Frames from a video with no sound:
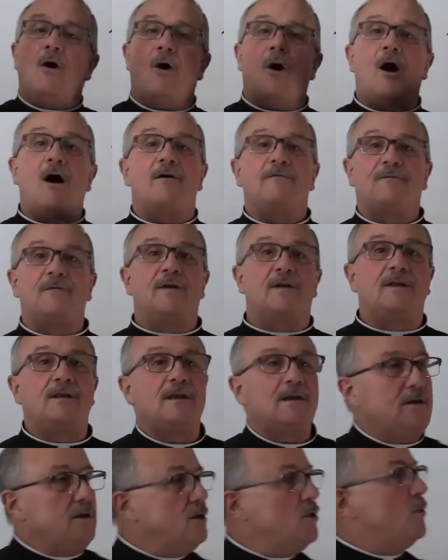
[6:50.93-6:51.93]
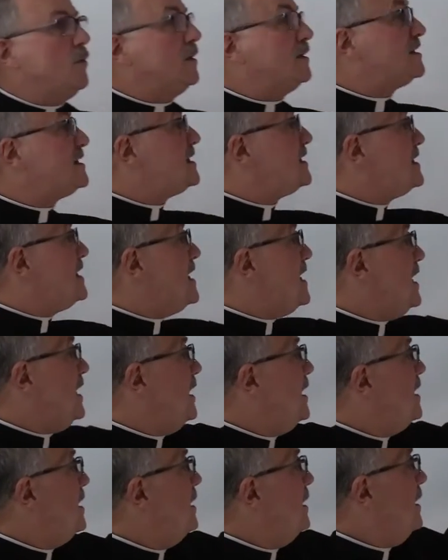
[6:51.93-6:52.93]
often you will
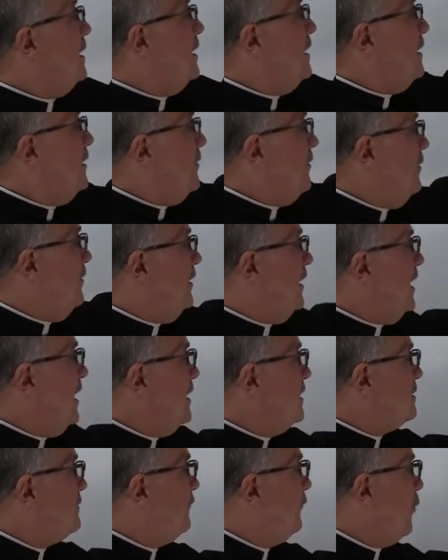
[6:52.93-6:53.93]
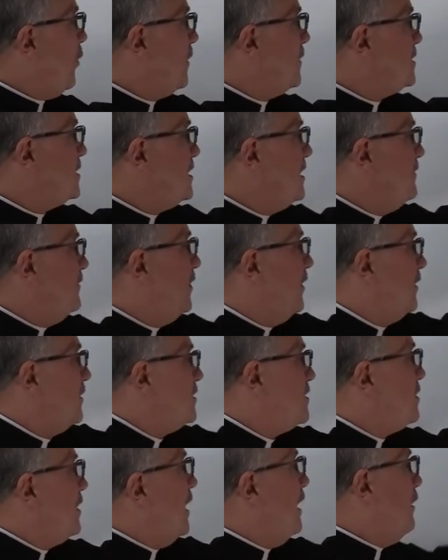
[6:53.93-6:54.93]
see these four
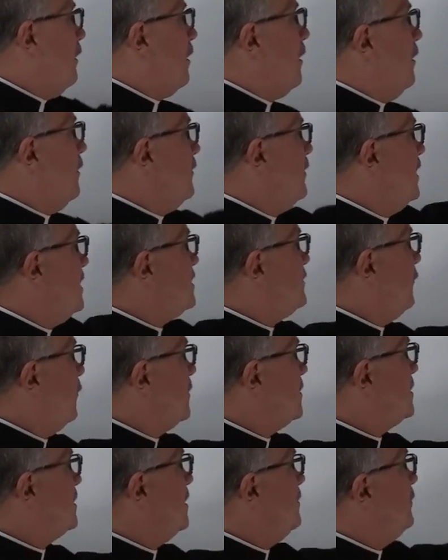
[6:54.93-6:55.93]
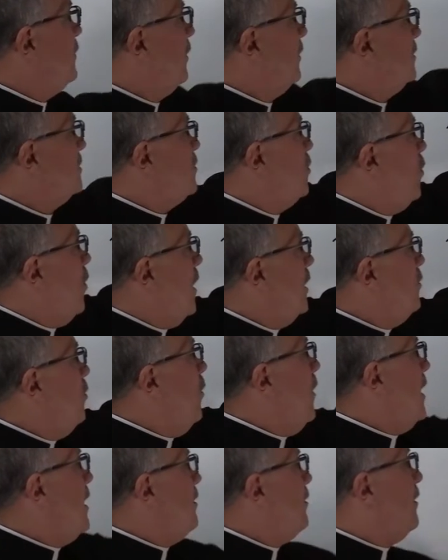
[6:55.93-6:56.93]
symbols, one
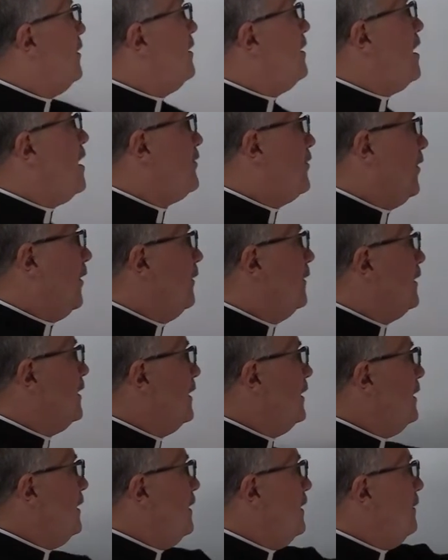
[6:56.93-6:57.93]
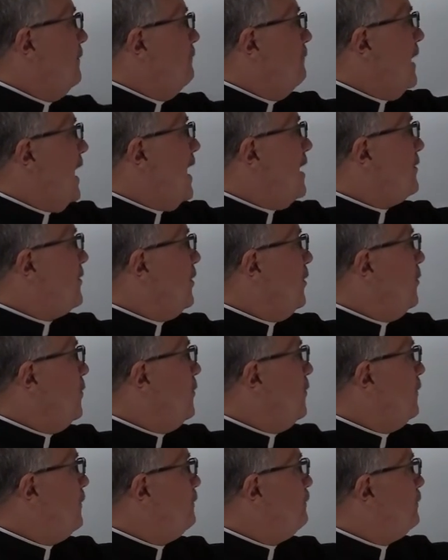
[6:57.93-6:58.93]
way or another.
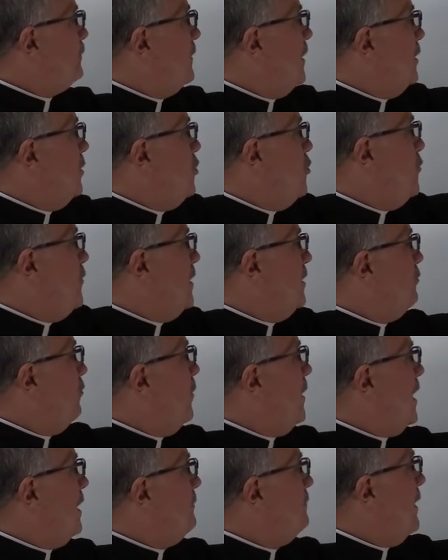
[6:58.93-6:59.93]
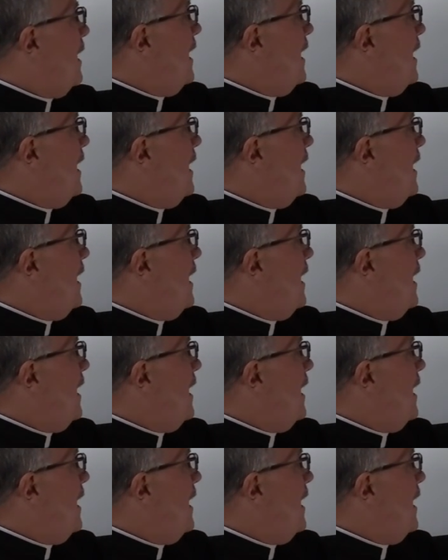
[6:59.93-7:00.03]
Matthew, the human winged